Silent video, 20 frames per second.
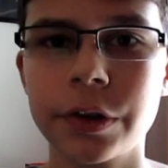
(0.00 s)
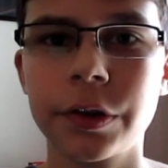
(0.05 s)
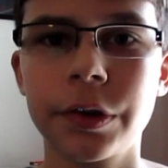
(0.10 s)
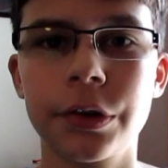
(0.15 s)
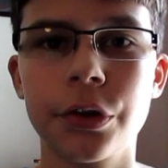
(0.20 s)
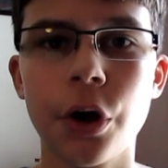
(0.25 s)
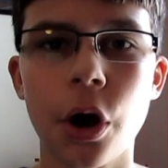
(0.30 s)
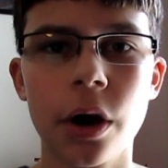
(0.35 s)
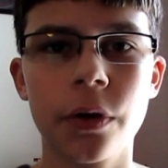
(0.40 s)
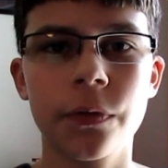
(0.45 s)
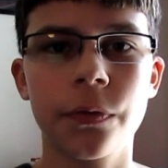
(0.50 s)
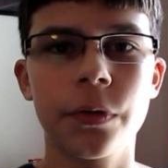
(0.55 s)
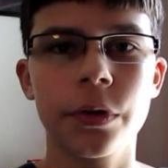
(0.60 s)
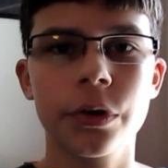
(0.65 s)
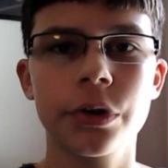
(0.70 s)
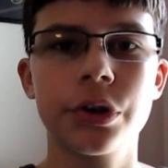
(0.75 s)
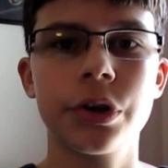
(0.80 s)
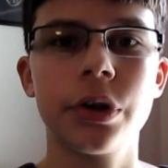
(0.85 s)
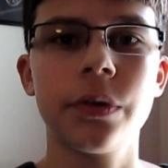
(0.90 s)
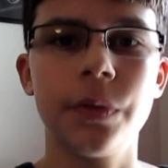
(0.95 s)
stock
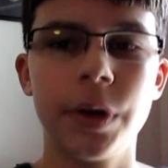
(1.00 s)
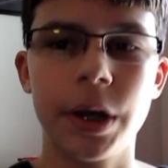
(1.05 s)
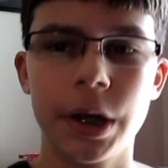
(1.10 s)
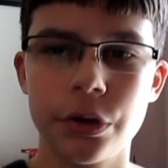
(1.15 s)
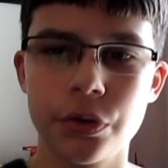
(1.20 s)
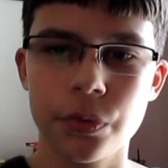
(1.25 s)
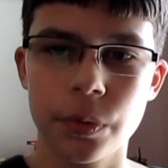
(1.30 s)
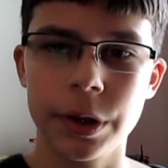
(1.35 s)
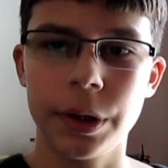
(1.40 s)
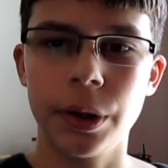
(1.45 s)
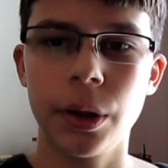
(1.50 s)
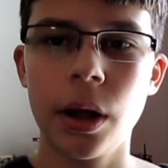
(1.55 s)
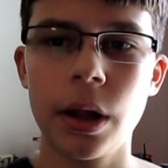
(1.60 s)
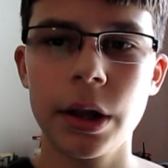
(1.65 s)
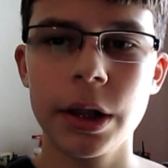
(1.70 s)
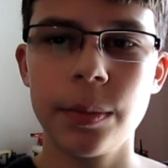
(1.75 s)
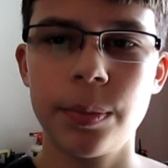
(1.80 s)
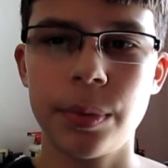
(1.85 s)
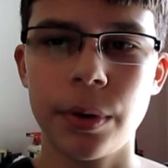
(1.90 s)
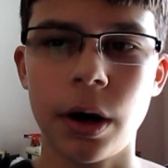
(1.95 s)
version of Android
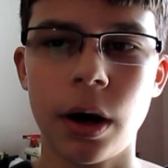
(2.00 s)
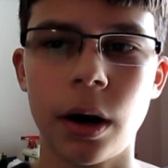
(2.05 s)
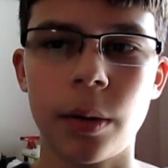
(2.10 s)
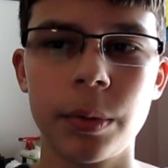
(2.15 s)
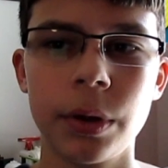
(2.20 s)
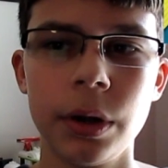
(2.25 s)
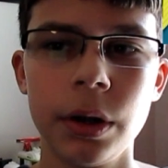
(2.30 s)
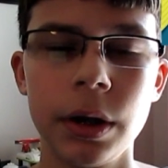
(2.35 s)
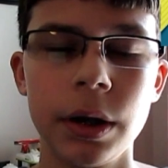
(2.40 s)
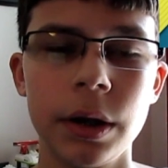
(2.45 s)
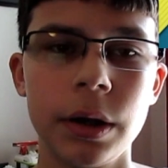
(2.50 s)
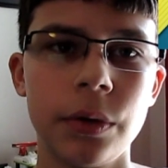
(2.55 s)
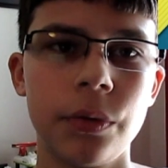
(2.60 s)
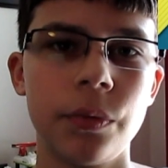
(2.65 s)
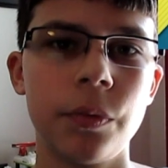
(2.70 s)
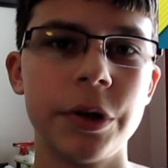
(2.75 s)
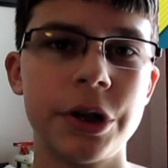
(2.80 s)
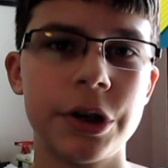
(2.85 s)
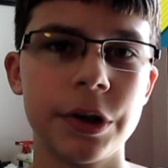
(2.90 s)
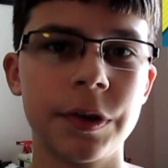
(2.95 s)
Lollipop,
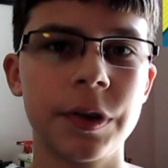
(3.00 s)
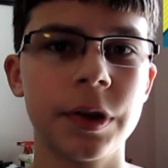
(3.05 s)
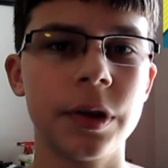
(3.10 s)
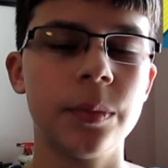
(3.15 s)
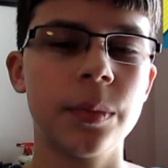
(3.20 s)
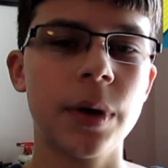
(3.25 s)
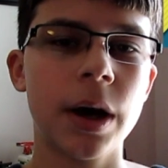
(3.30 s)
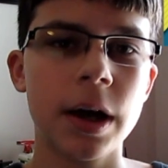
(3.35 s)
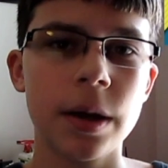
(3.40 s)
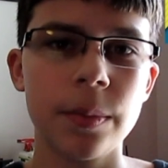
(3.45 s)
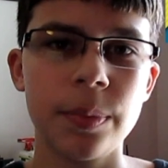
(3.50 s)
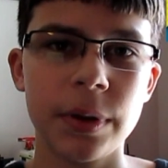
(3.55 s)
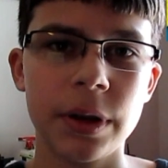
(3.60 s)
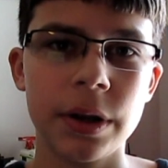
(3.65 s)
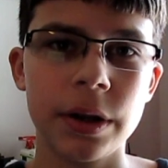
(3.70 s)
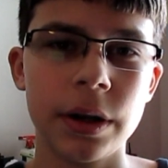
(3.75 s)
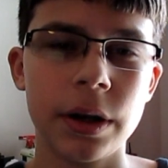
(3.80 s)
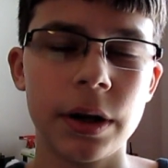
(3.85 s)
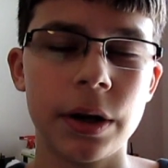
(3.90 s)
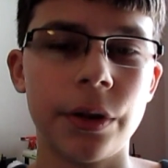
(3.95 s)
which is, in my
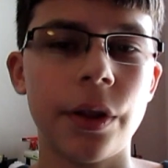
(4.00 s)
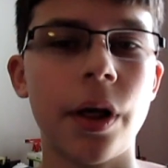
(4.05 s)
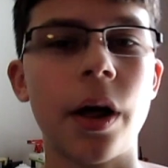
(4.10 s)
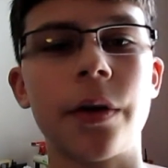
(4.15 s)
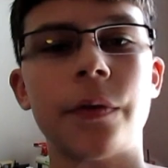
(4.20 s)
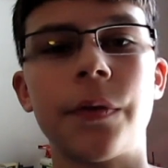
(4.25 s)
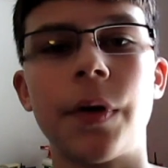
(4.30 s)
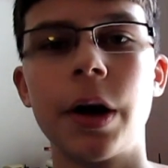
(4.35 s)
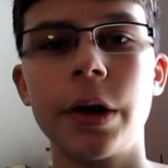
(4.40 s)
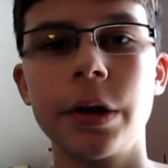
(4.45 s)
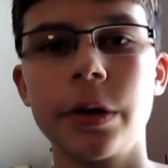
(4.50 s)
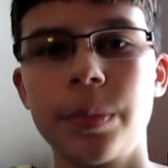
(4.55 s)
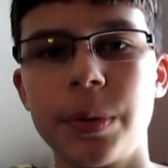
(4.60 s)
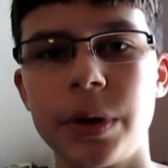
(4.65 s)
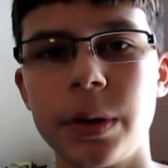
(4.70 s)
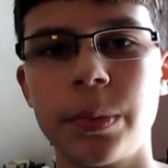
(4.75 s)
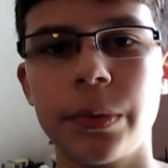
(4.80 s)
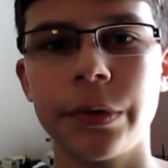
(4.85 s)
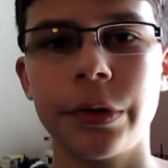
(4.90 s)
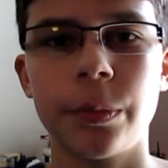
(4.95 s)
opinion and a lot of other
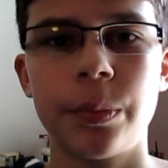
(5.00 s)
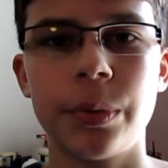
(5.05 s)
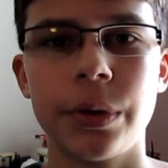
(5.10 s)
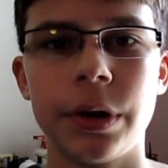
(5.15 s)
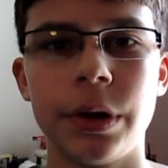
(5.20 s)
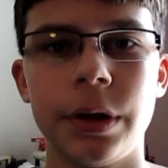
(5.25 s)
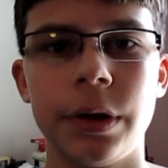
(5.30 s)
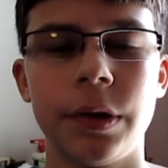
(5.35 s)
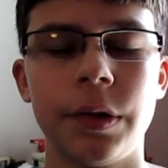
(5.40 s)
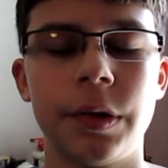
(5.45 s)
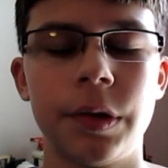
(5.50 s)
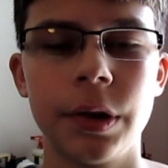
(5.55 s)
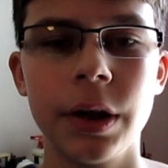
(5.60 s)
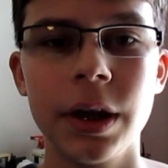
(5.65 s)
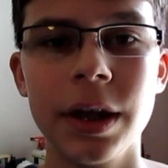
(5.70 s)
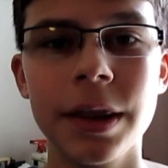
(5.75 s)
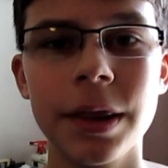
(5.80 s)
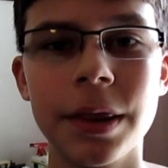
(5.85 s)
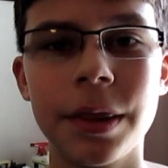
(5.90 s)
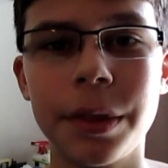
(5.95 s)
people's opinions,
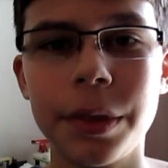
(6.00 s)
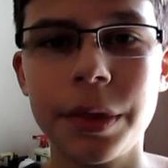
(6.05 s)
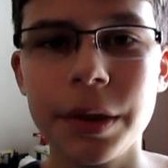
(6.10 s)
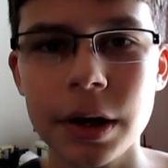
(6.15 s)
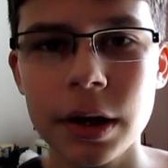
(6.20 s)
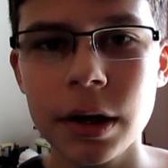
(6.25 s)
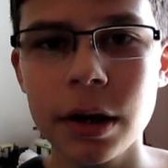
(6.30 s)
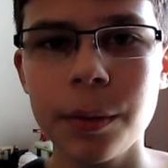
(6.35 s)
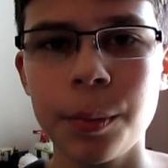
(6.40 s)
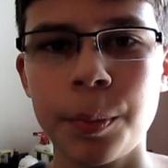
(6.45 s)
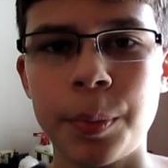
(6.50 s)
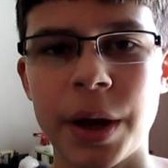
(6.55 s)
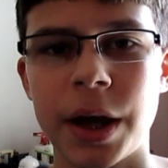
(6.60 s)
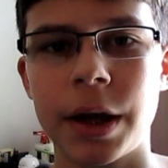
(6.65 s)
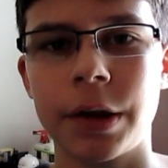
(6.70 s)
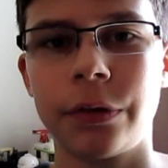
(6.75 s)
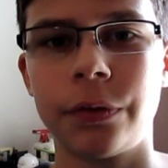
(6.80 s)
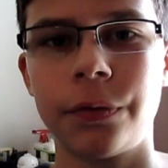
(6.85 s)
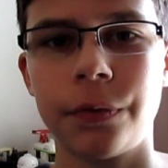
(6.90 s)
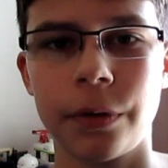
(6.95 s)
the
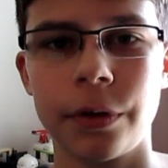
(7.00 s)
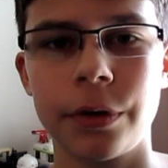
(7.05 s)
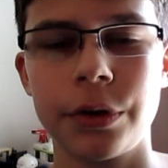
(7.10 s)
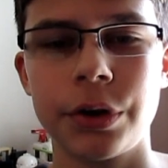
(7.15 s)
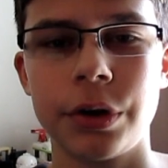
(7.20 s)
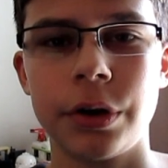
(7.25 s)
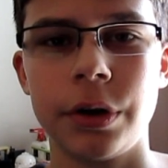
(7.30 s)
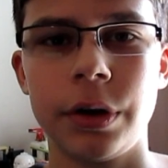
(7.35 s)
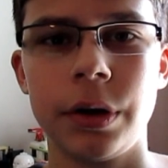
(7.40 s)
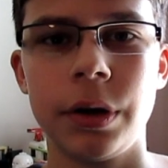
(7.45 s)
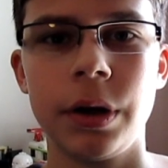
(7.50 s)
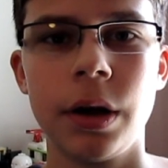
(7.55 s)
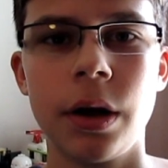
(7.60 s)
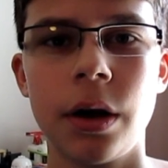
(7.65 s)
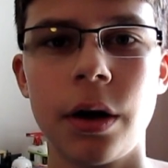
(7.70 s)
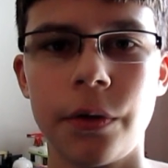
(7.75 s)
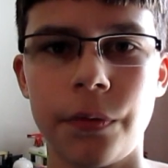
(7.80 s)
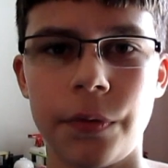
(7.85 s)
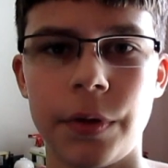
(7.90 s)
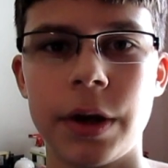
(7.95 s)
best version
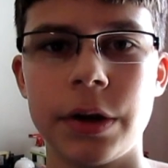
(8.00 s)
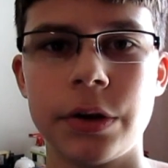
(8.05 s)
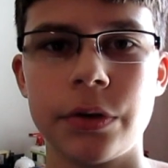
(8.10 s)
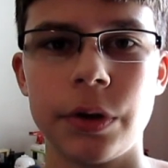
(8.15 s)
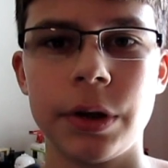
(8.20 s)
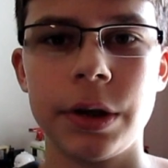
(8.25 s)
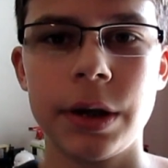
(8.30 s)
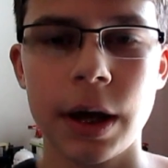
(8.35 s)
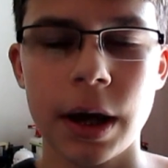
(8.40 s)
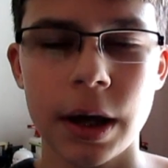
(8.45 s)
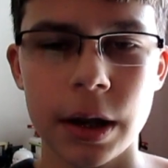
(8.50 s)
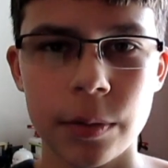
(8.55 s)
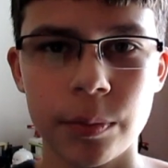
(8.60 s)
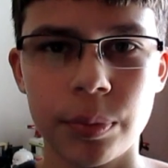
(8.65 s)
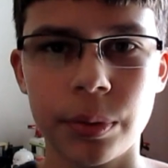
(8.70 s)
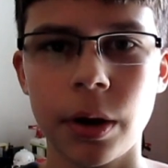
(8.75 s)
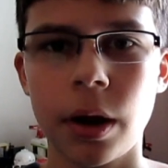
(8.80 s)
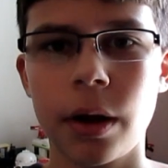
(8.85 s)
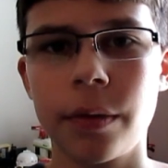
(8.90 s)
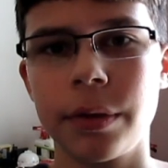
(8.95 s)
of Android yet, and
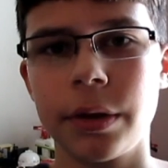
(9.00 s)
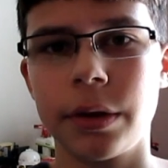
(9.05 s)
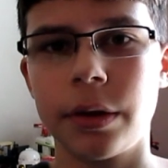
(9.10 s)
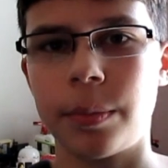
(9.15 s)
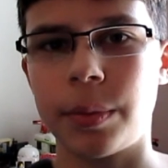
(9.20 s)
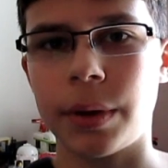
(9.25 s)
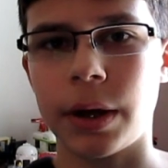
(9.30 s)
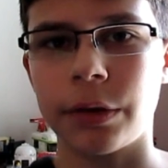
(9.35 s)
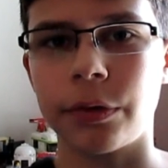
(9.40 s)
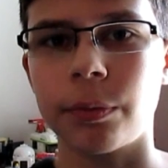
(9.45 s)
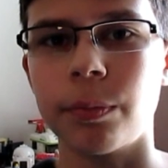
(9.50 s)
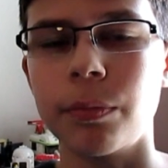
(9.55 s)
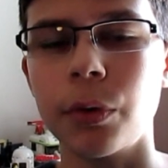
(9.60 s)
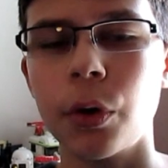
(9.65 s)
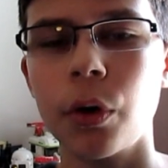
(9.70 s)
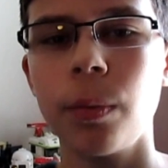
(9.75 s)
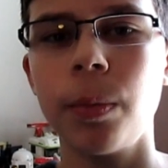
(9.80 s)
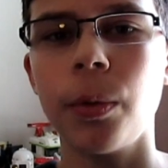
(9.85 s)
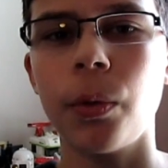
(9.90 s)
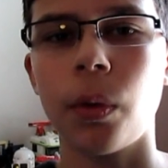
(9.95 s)
probably the best
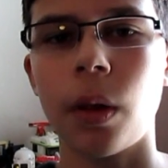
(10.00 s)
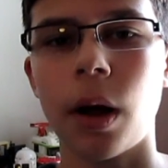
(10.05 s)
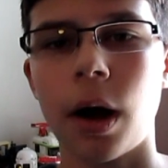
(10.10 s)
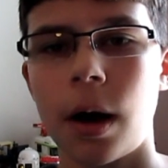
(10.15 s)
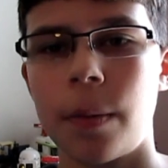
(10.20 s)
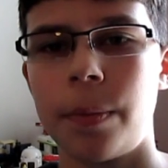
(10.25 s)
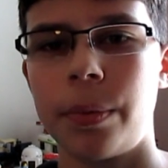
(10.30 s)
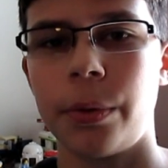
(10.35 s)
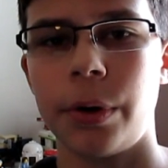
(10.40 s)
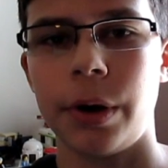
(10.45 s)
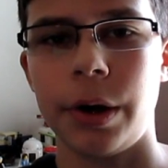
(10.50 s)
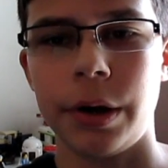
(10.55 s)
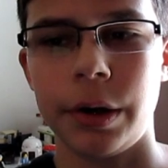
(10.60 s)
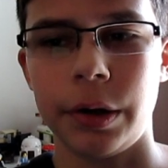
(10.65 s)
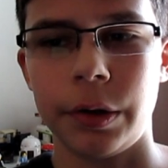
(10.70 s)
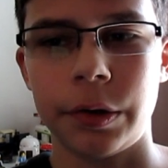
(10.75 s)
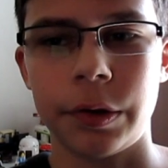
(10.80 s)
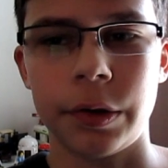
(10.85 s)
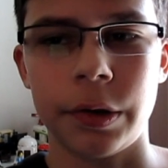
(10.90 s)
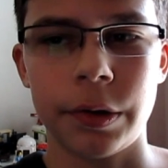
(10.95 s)
mobile
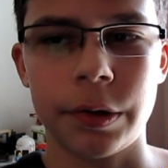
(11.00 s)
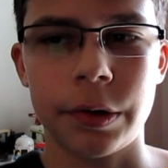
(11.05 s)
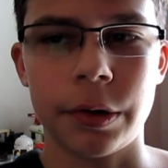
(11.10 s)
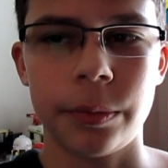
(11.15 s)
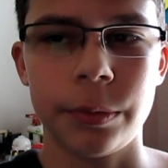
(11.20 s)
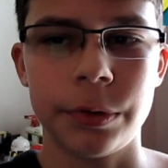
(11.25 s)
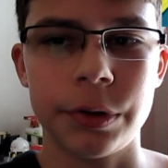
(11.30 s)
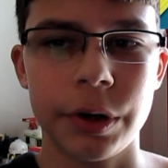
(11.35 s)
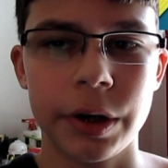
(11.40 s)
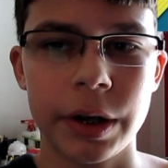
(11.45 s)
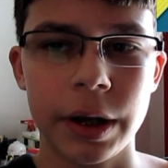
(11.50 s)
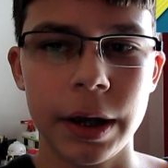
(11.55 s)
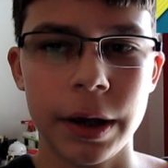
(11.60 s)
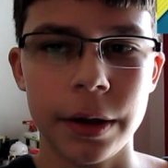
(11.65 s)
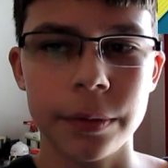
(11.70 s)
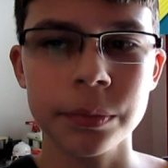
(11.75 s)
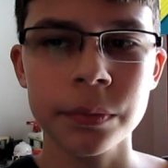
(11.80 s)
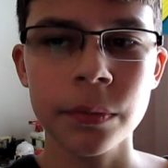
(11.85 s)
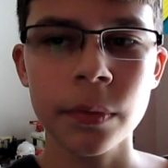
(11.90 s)
operating system to date.